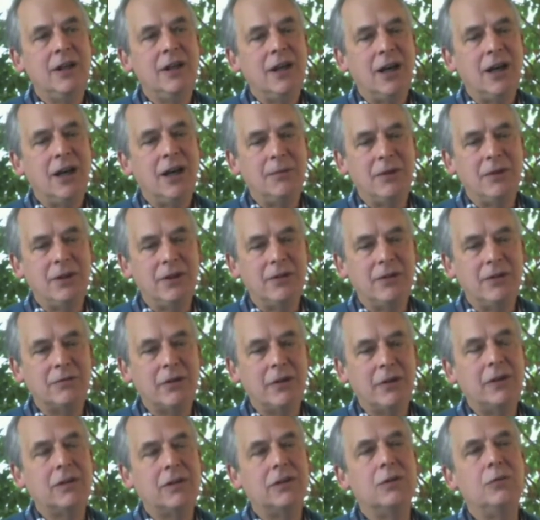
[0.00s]
I'm here
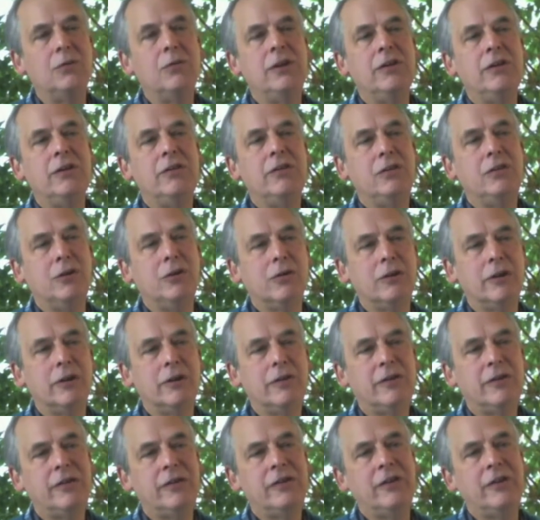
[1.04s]
with Louise
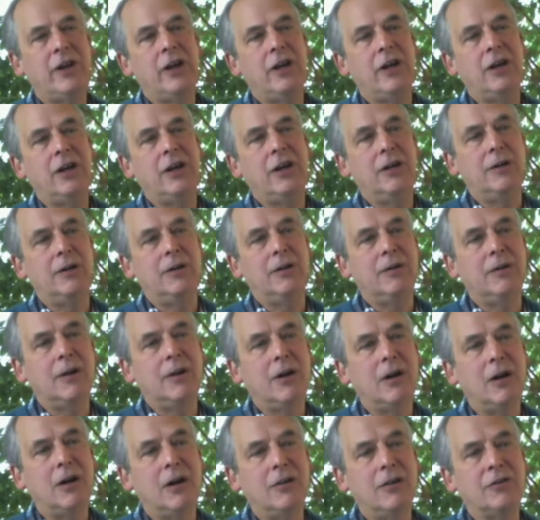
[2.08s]
Norris, uh,
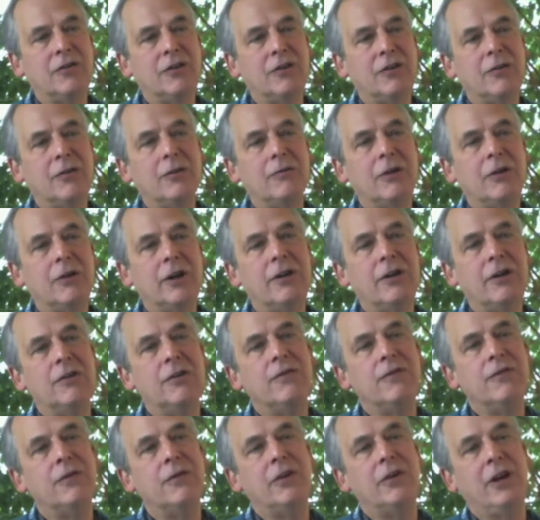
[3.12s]
also a writer
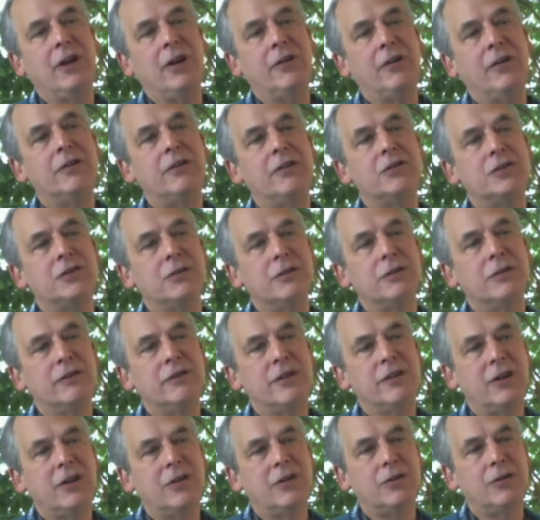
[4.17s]
for
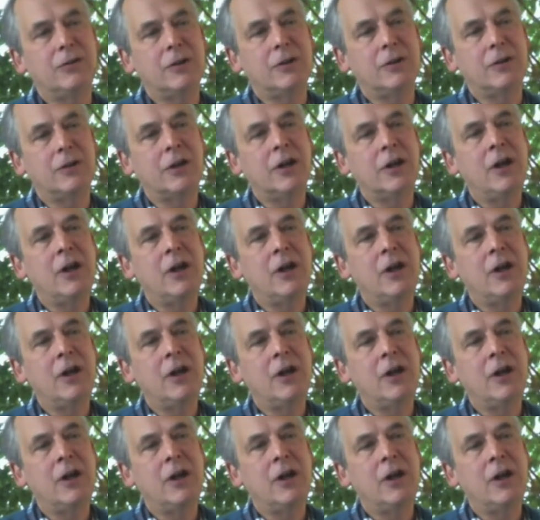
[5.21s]
healthinsurance.org.